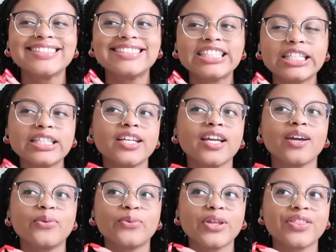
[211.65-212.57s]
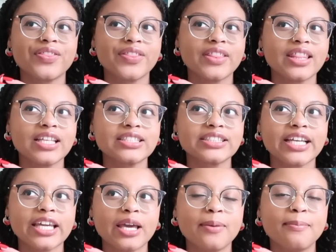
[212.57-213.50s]
dealing with this
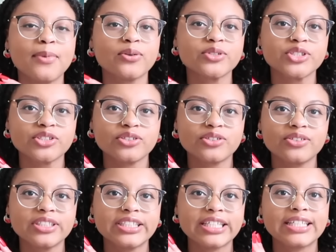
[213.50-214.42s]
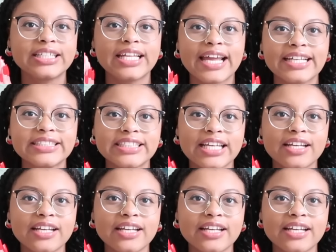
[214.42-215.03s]
like emotional neglect